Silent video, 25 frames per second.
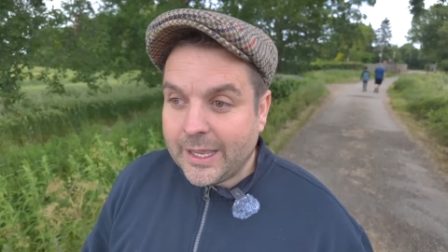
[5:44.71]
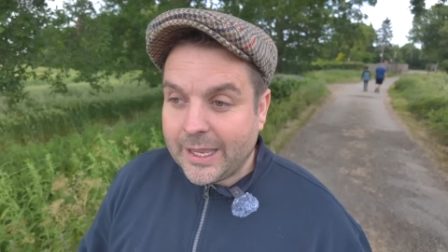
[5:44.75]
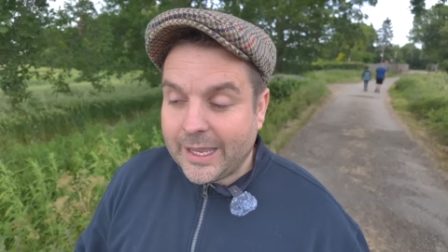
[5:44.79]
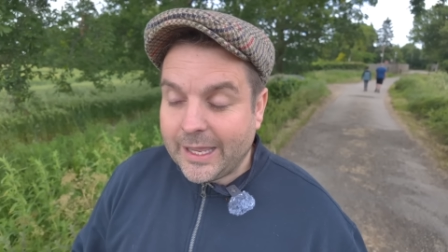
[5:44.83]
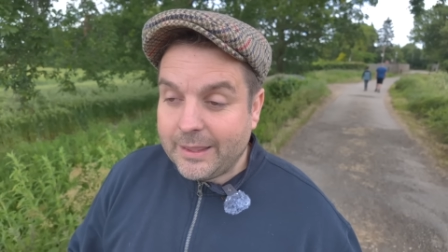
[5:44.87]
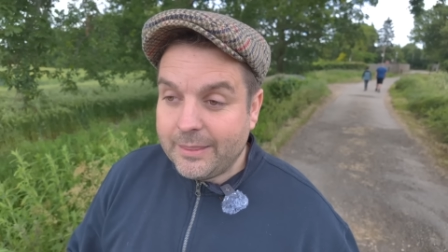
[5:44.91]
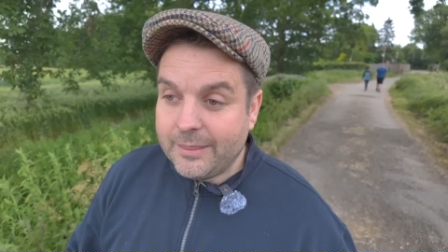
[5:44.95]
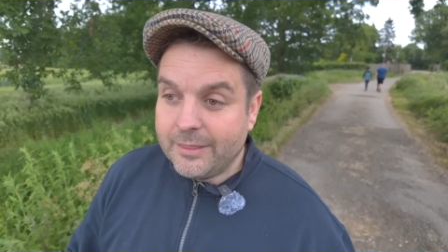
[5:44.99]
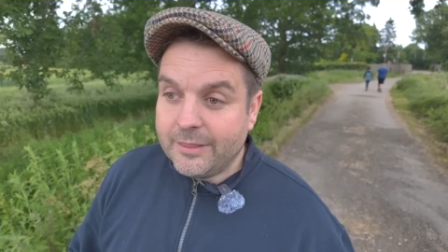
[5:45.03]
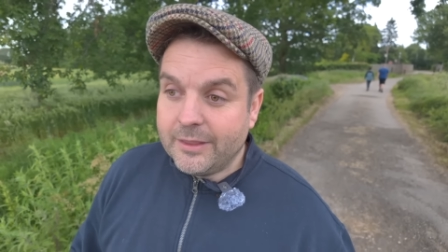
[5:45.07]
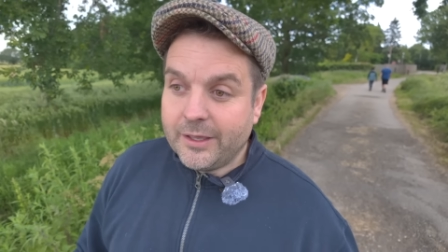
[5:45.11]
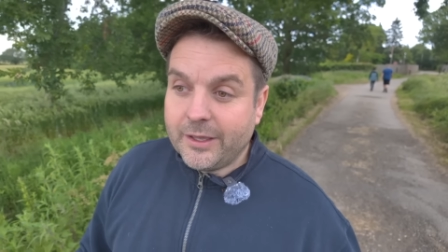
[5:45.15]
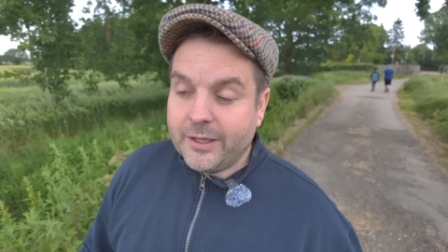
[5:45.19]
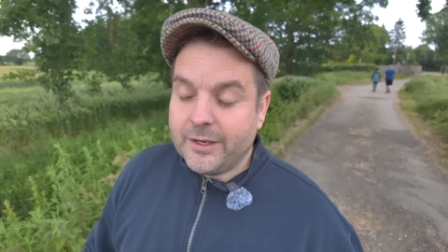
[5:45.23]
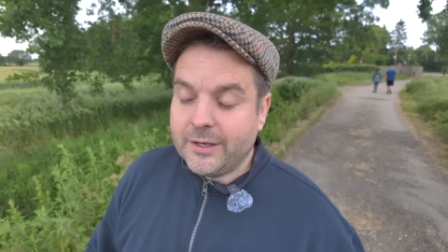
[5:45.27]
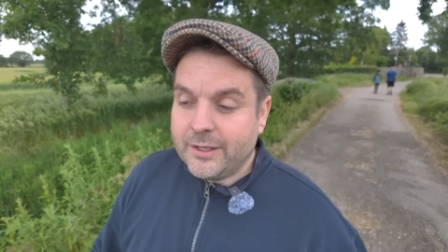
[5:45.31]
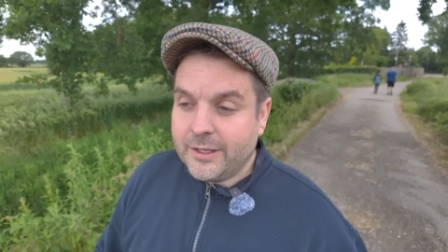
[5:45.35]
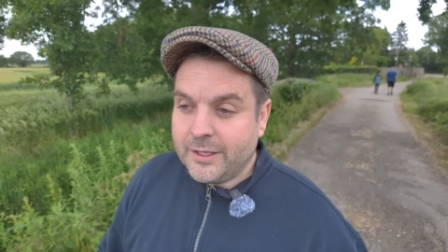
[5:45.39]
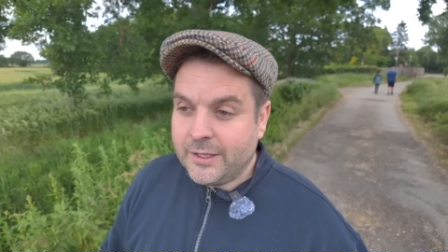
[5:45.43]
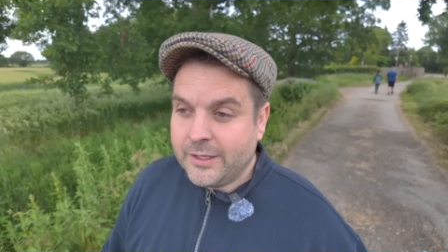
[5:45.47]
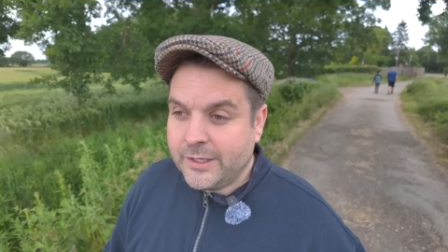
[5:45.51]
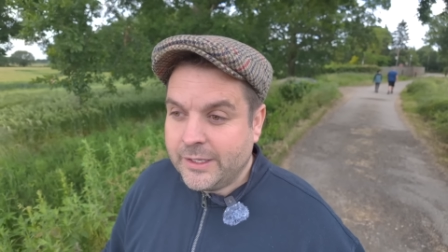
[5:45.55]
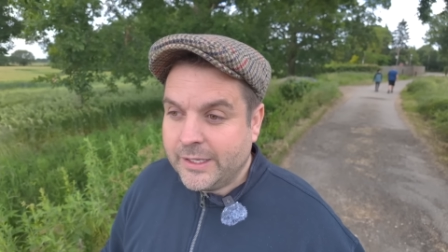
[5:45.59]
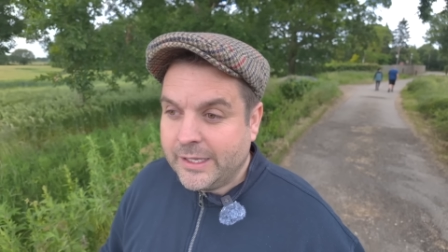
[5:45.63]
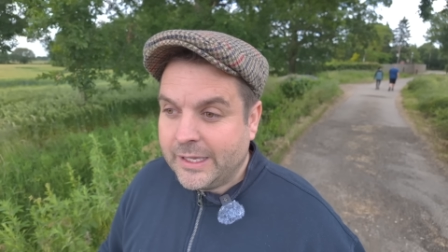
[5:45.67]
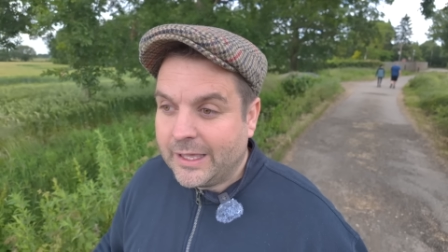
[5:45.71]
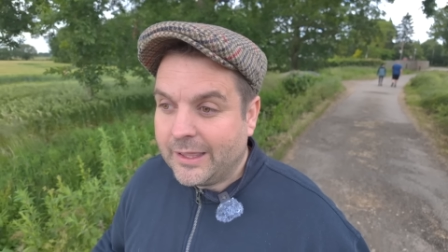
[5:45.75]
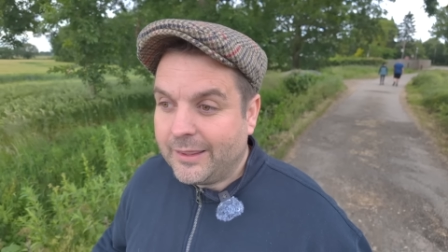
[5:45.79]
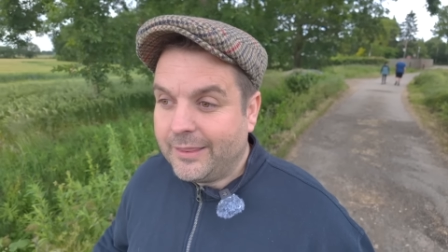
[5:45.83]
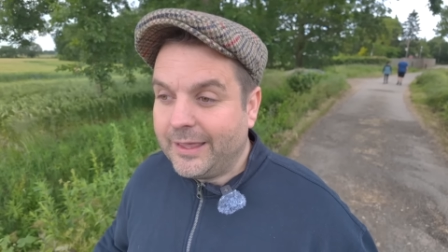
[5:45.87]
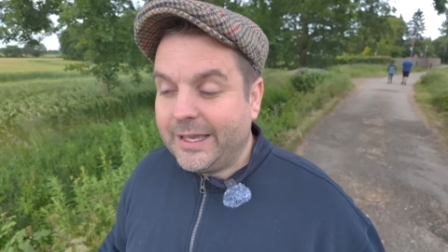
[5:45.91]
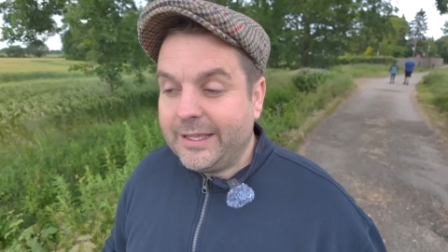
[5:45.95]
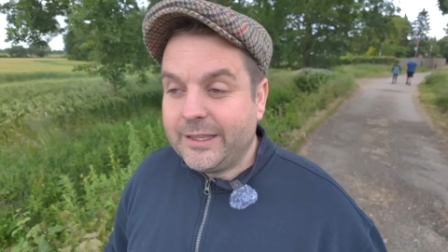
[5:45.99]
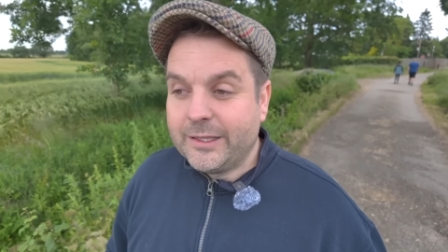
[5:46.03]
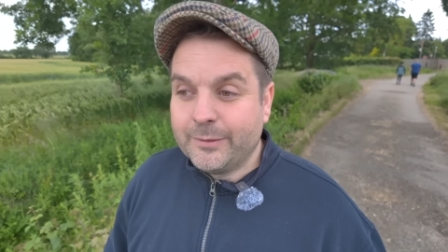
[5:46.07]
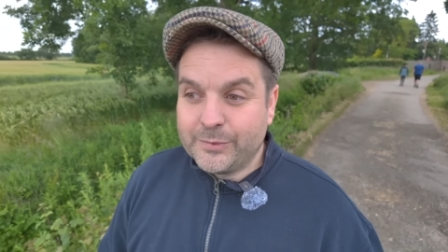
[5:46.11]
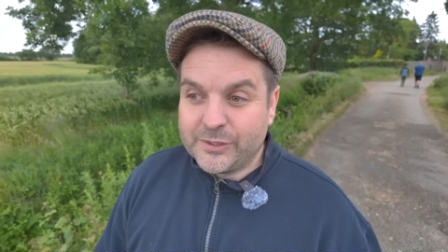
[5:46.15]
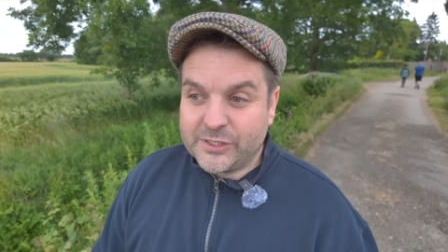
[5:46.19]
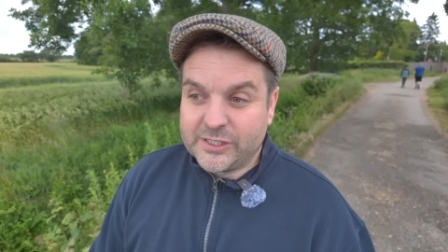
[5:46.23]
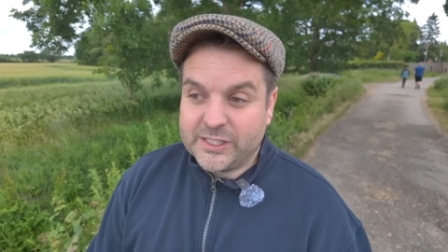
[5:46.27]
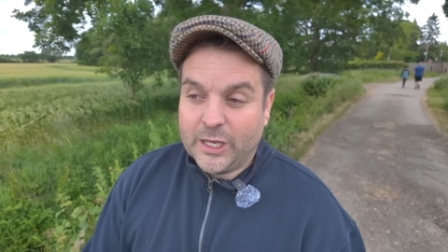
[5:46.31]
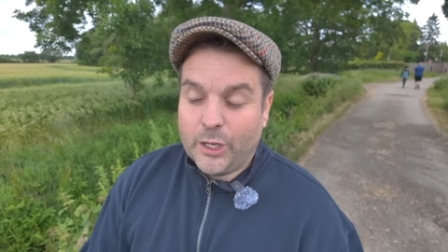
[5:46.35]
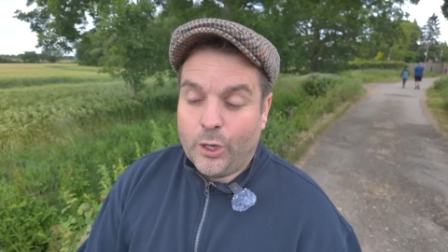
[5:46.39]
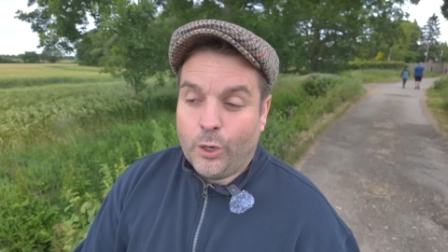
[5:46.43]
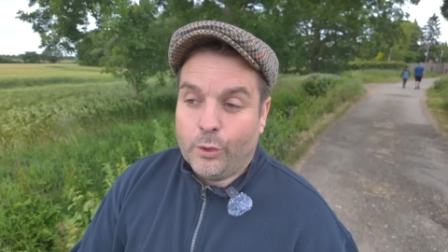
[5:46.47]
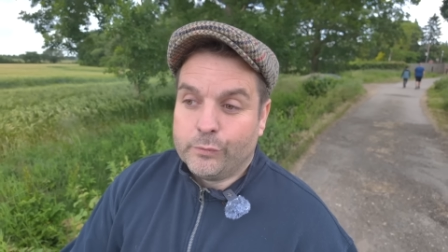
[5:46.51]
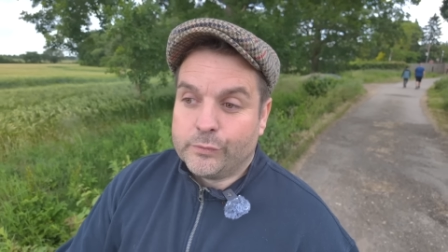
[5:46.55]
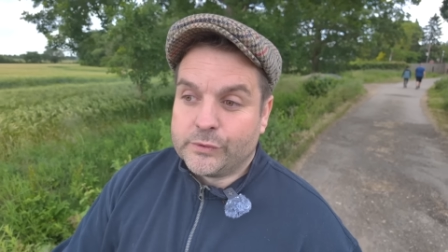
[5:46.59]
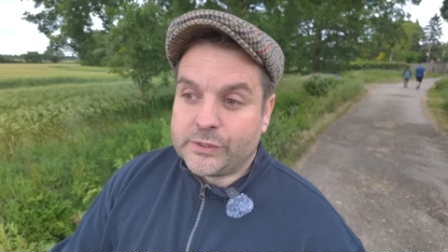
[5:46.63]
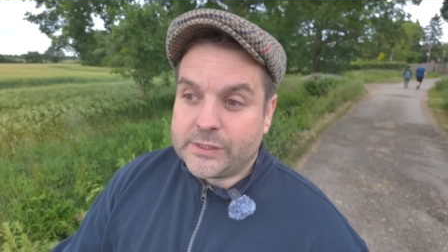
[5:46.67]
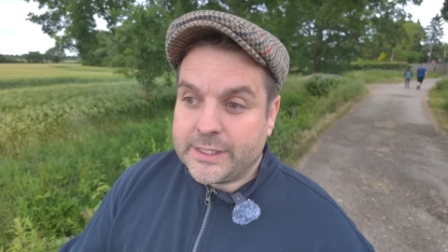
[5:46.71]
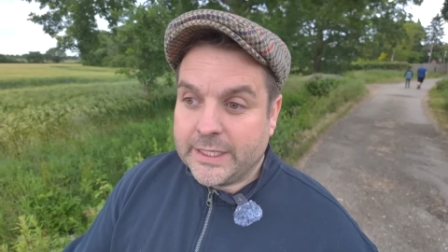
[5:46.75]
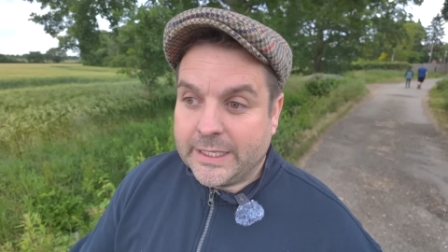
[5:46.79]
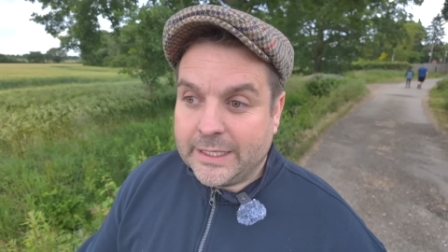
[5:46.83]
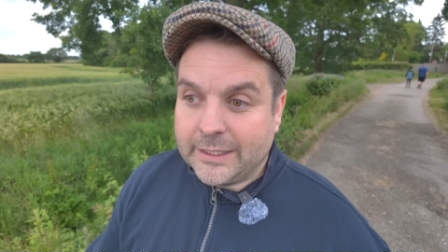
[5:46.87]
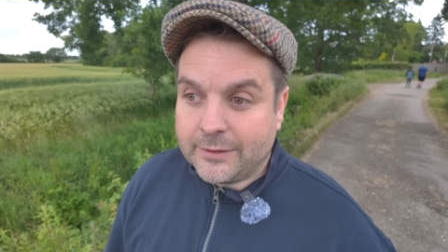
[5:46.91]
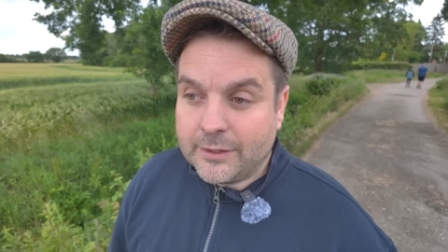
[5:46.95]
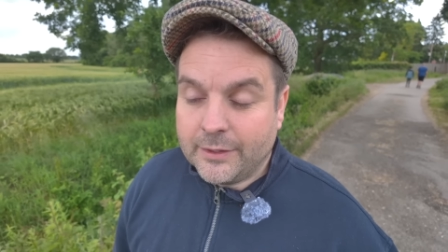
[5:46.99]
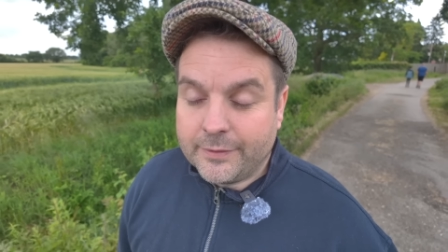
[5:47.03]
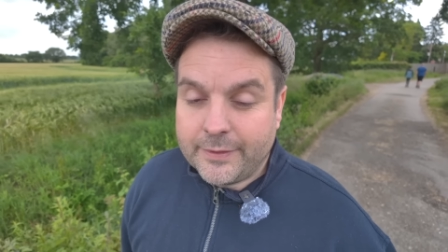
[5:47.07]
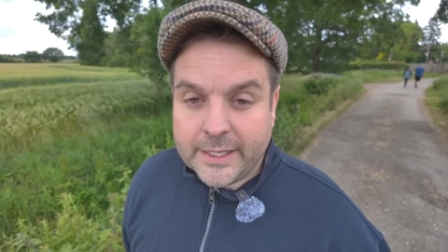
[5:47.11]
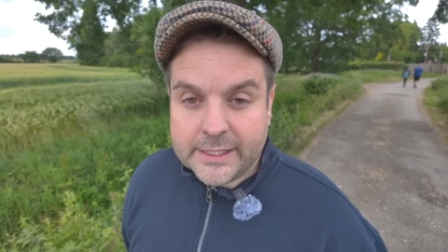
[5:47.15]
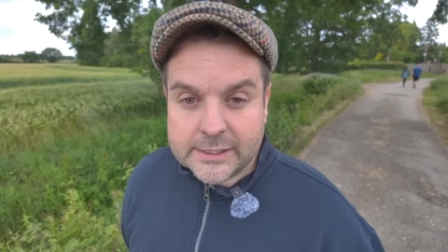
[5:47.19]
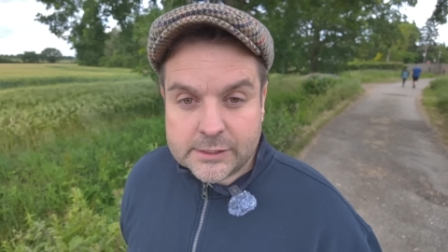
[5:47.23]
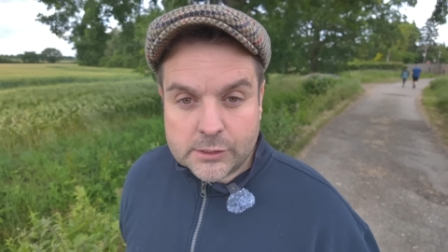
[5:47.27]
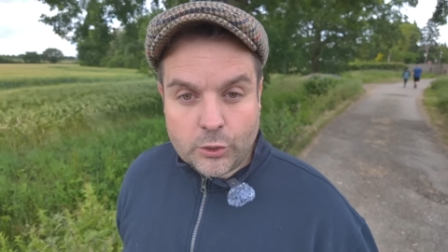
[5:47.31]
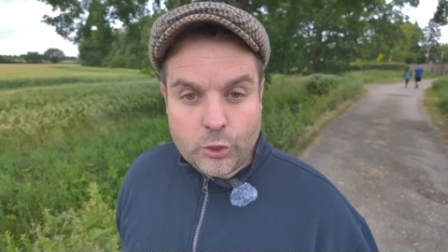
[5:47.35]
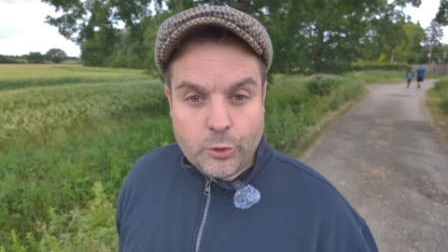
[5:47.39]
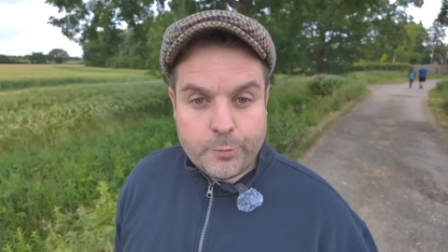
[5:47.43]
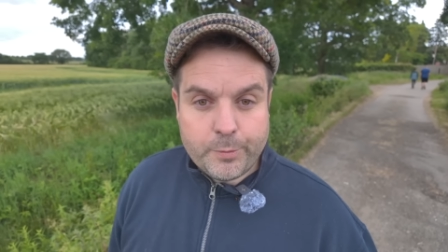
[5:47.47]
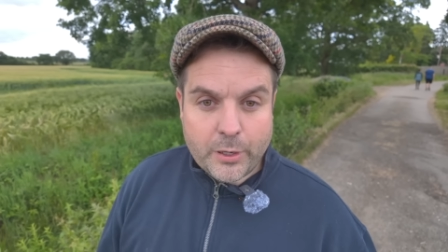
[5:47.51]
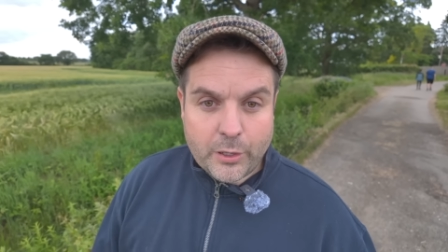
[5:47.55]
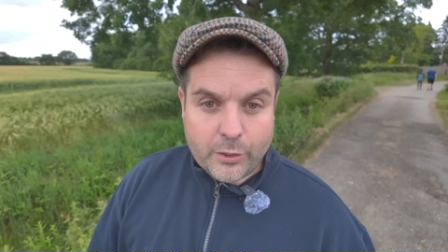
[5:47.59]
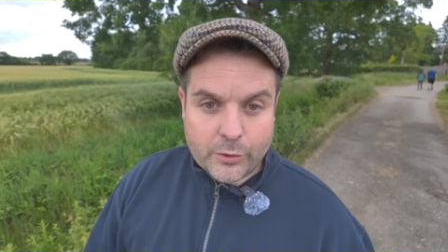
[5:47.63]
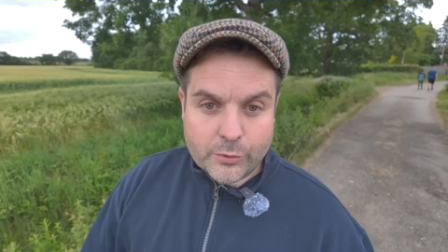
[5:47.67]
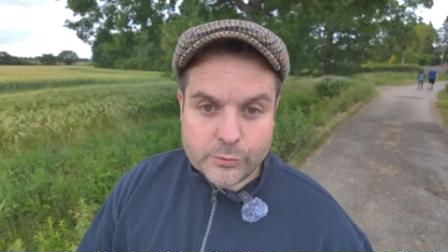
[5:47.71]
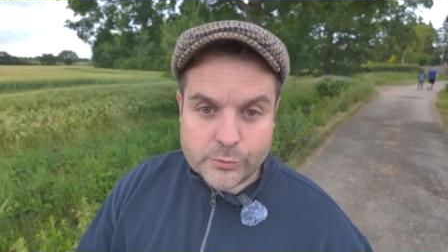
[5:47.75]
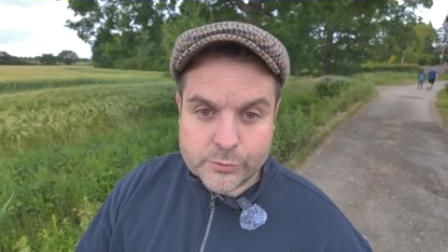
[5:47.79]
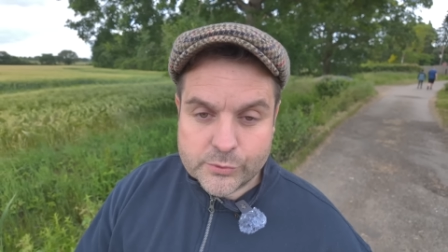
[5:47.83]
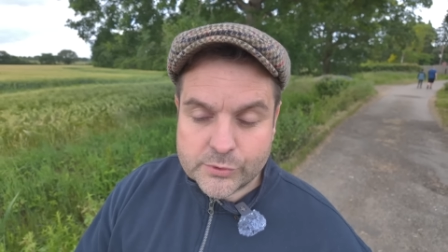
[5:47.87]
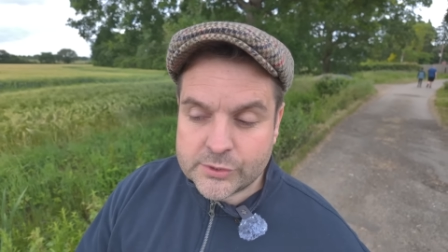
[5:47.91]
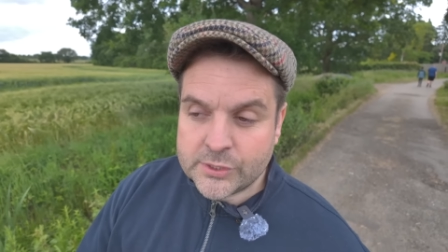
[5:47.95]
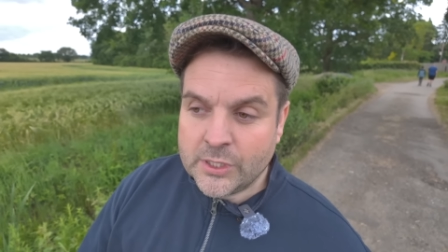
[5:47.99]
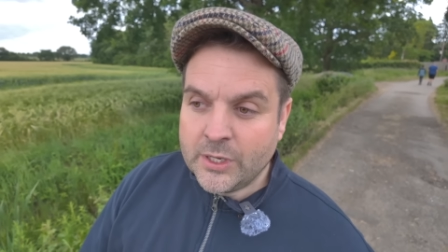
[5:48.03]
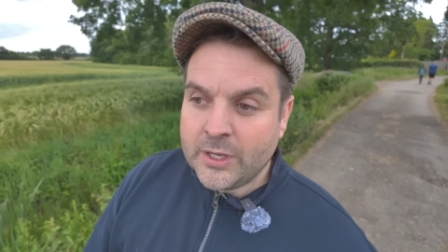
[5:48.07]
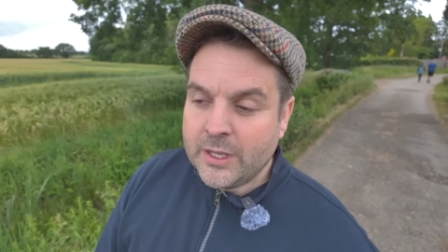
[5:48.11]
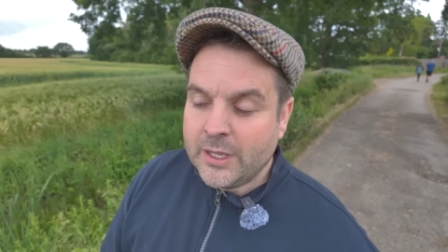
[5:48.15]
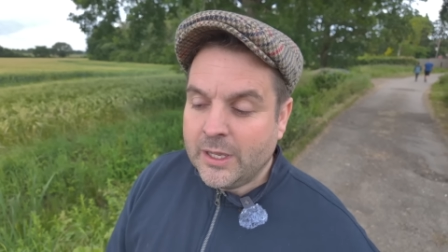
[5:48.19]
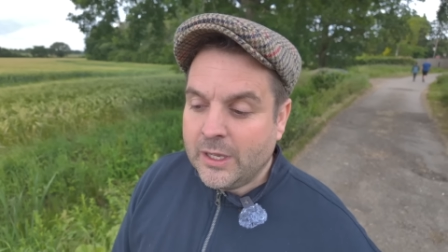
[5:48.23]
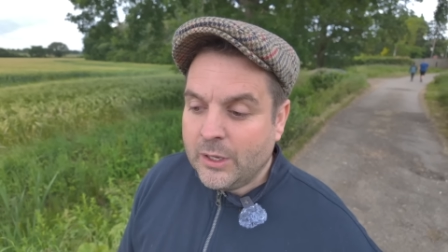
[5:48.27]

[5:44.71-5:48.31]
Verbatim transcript: and that they themselves think that there's loopholes